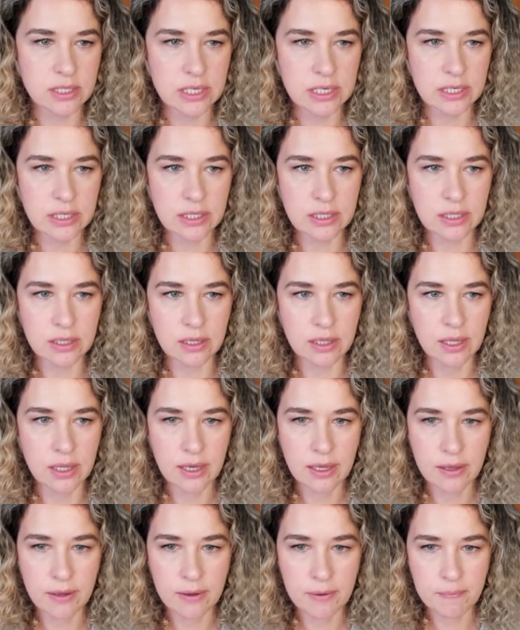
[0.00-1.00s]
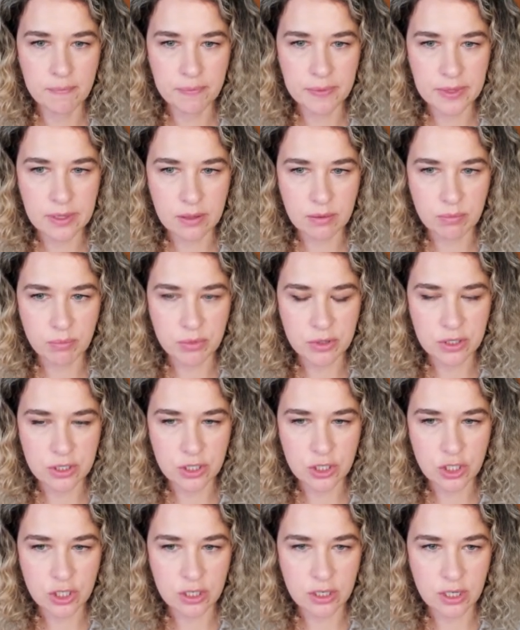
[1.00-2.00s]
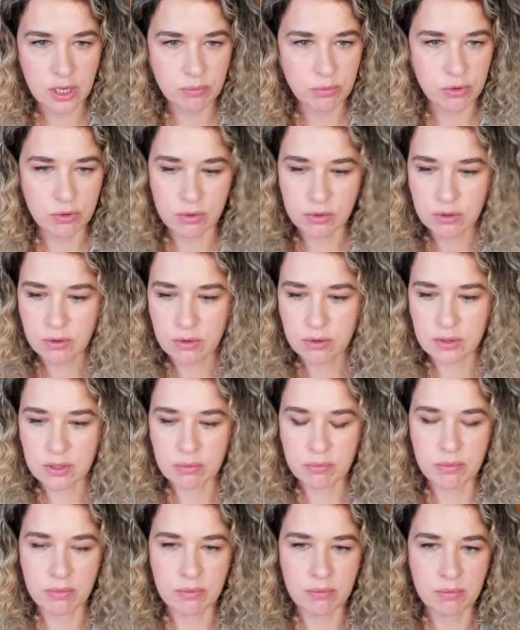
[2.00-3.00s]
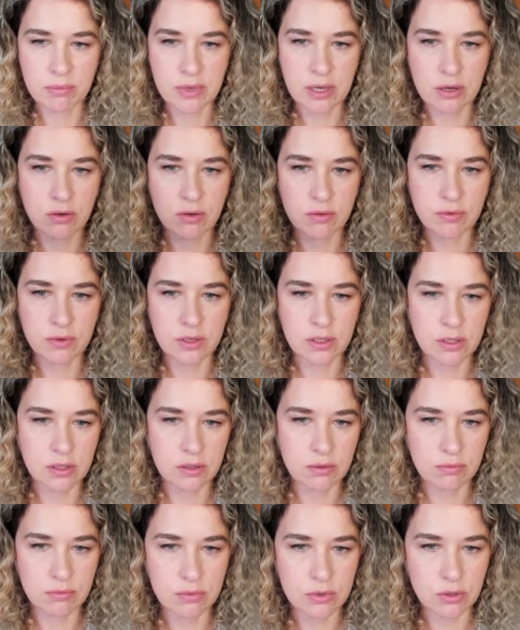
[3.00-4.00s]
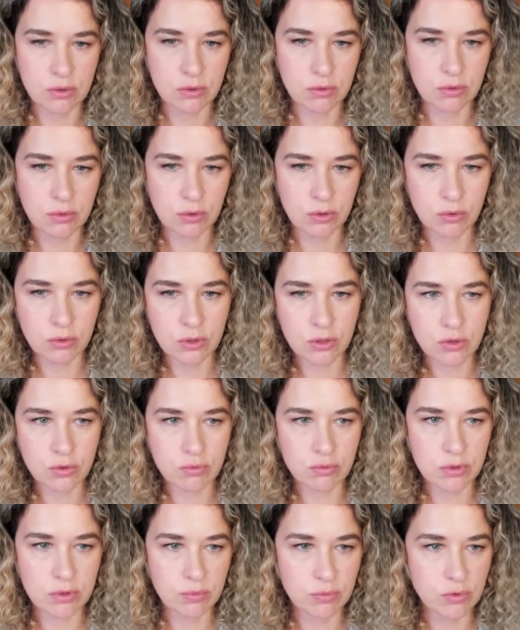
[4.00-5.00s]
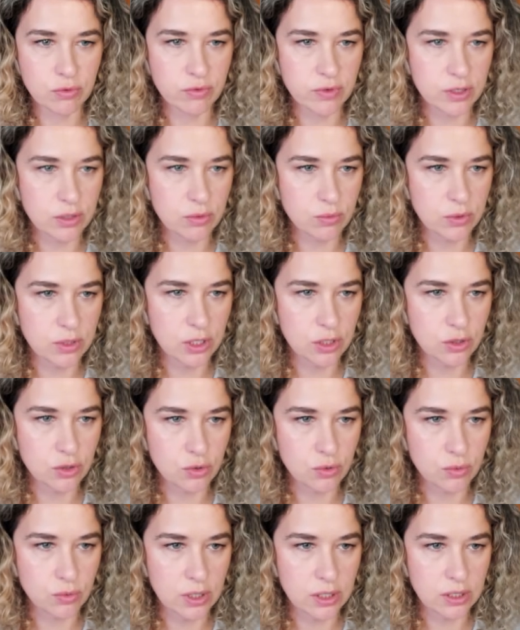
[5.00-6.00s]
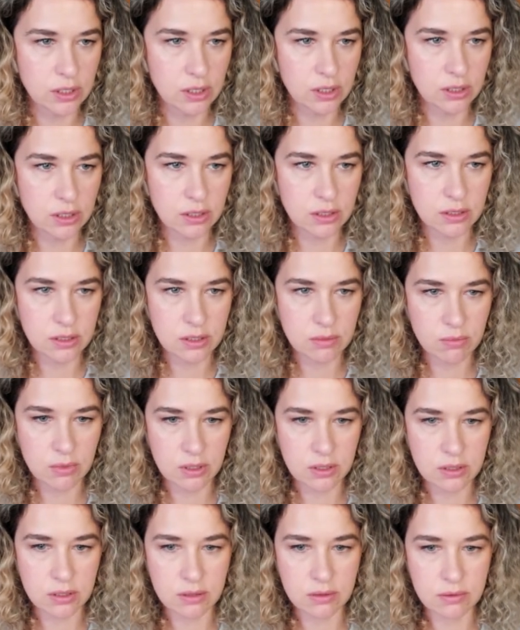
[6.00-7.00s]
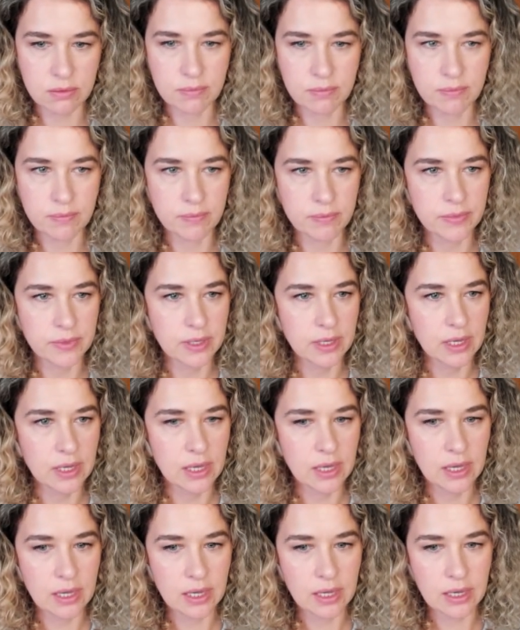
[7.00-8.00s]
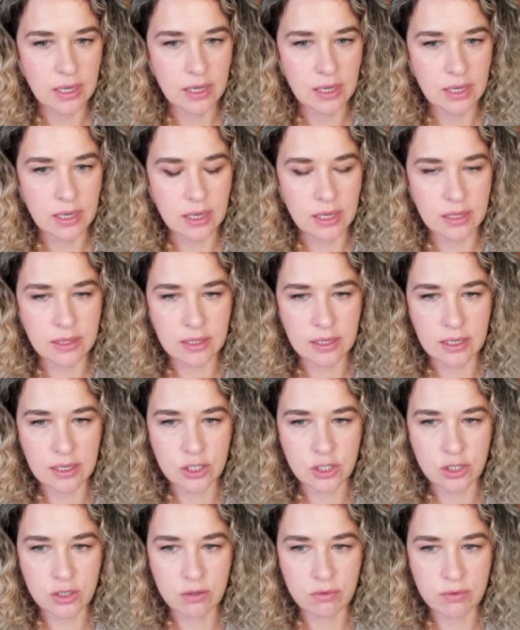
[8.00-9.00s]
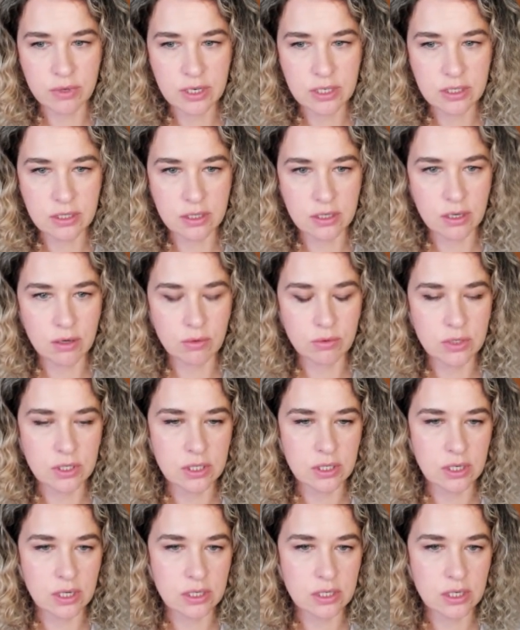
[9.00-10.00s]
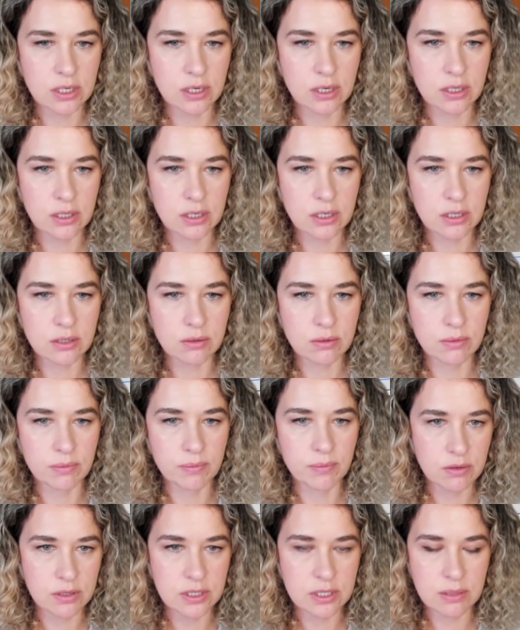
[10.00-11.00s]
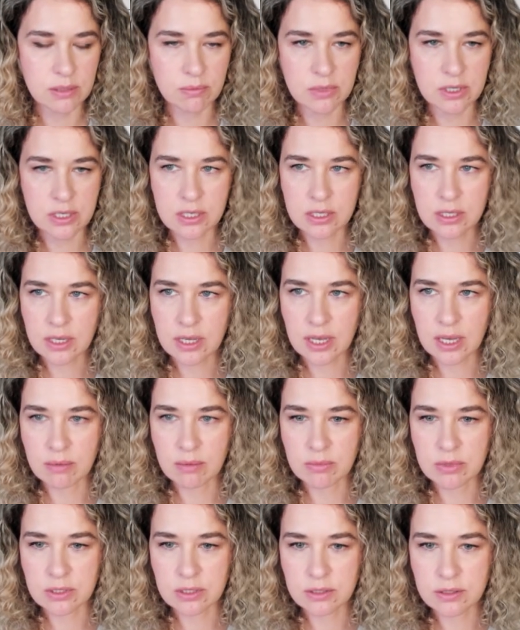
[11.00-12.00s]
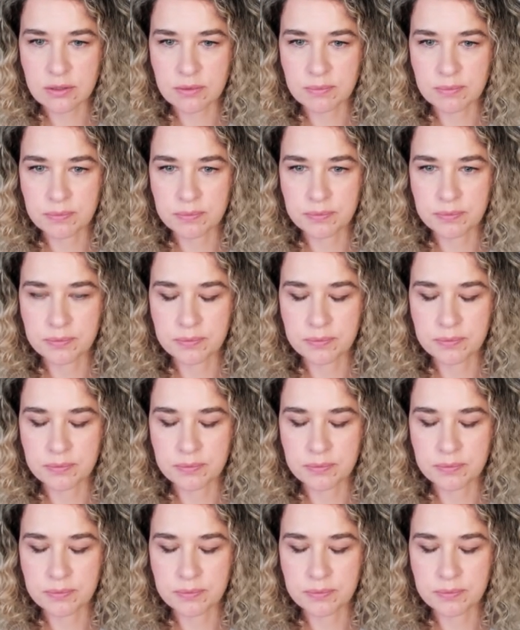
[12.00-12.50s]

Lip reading: this little partition apron on the back of it. So in order to remove it, we need to unclick this button and then generate. Now it's nice and clean. Here is a missing cabinet.